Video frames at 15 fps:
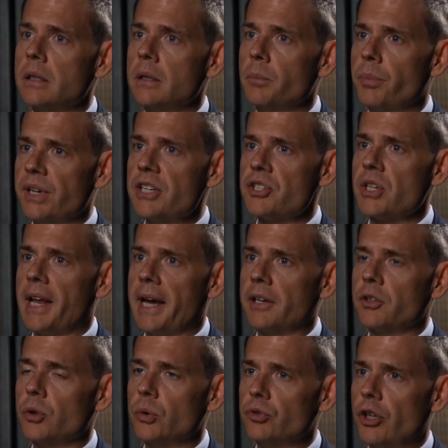British
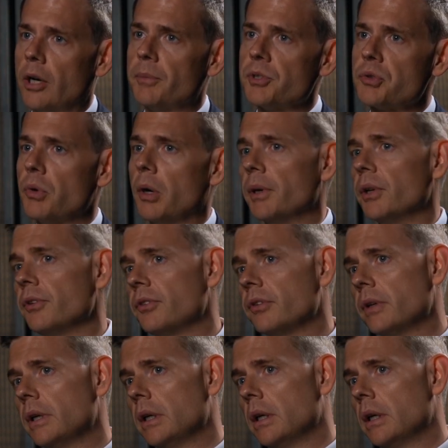lad called Thomas Roberts,